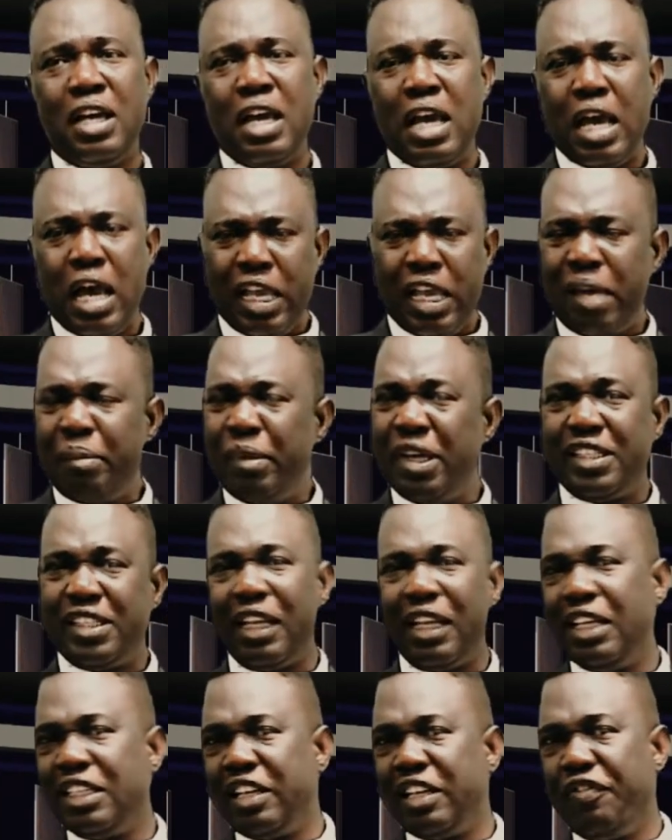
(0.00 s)
I am a
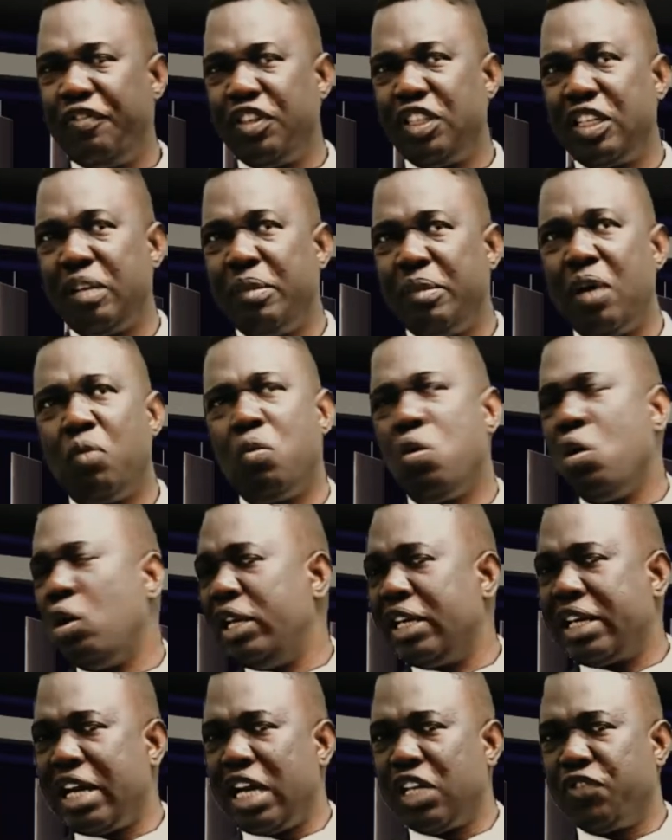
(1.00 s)
talented fisherman. We only
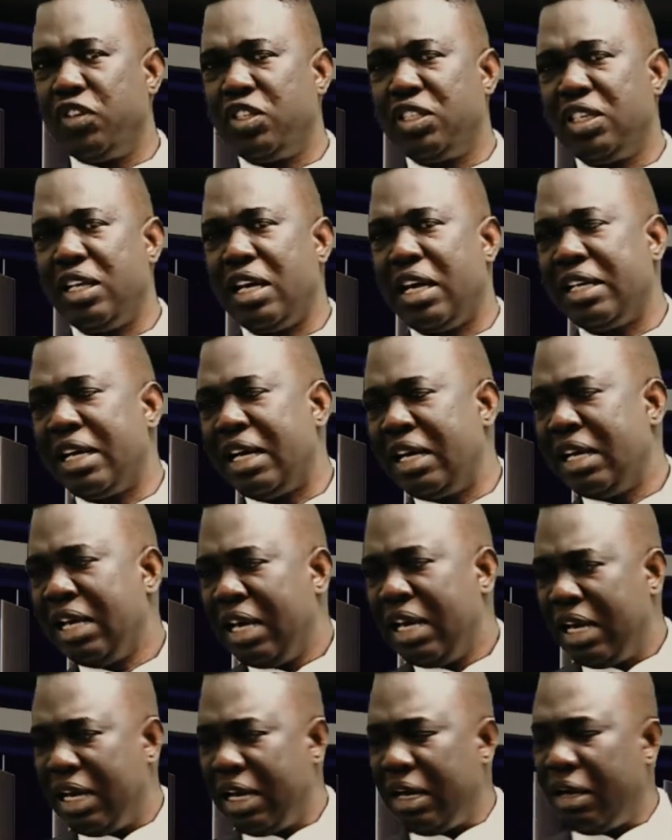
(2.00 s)
catch fish either
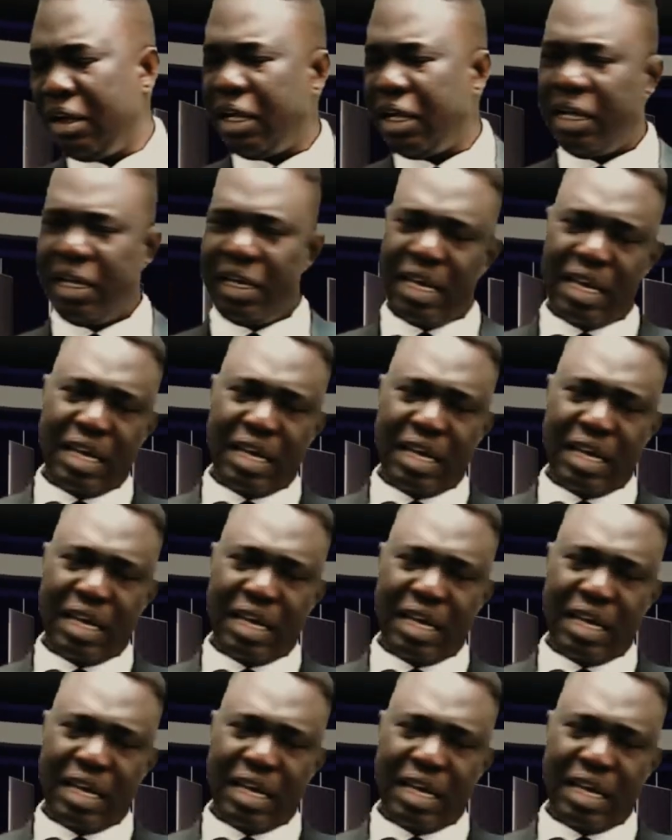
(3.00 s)
uh,